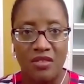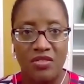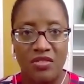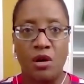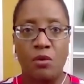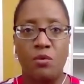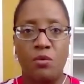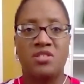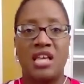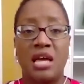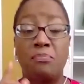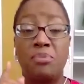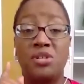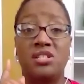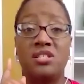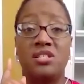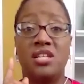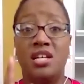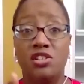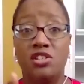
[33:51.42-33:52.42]
there was a
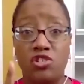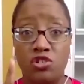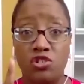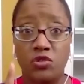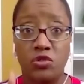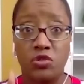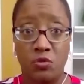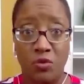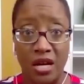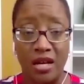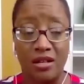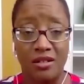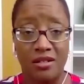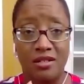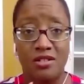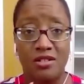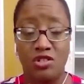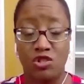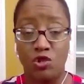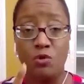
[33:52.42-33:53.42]
potential threat
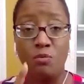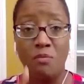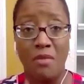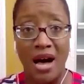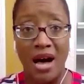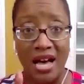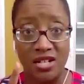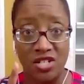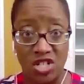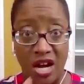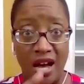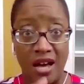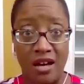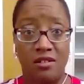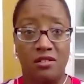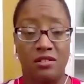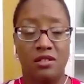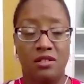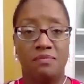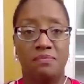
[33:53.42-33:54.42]
to my
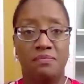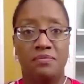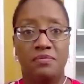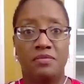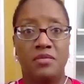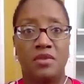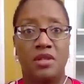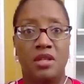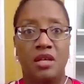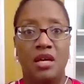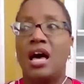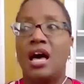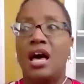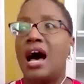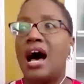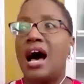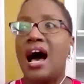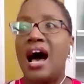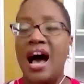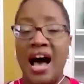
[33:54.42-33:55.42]
child,
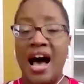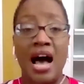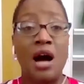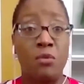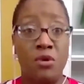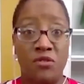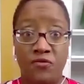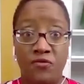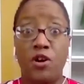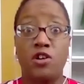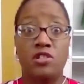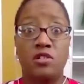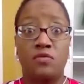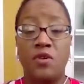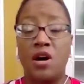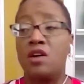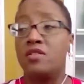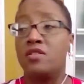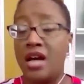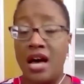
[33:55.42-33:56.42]
I would, first
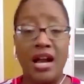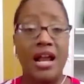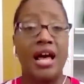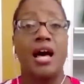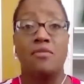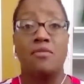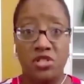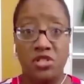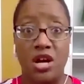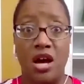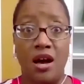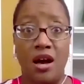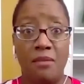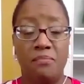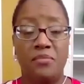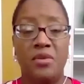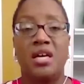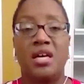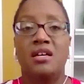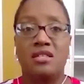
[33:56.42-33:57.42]
of all, not have a job.
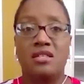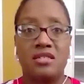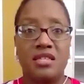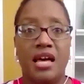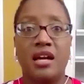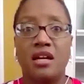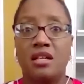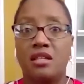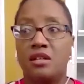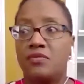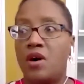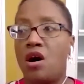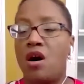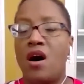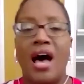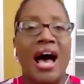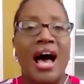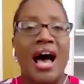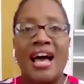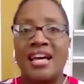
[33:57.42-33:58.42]
Second of
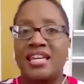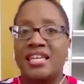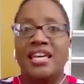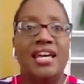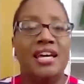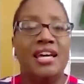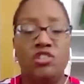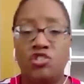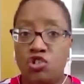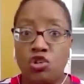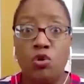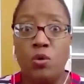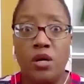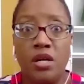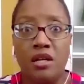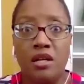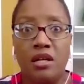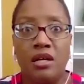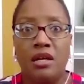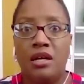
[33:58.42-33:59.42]
all, I can't do
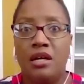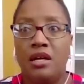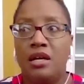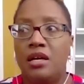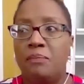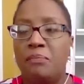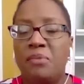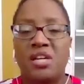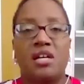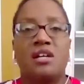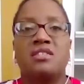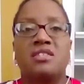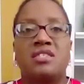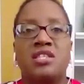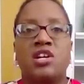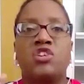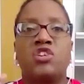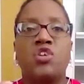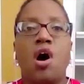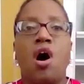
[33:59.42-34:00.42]
it because
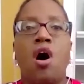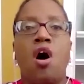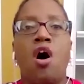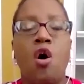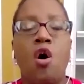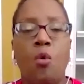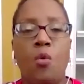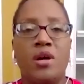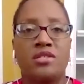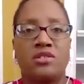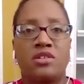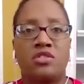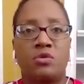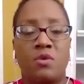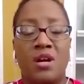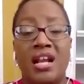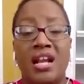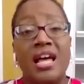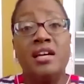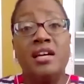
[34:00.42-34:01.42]
there's always a
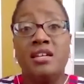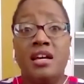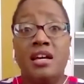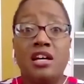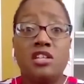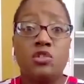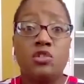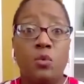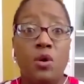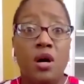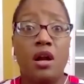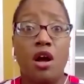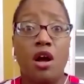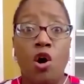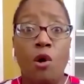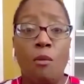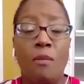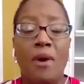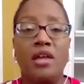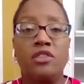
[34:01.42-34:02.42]
threat. And guess what?
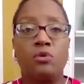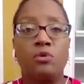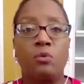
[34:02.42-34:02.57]
Oh, by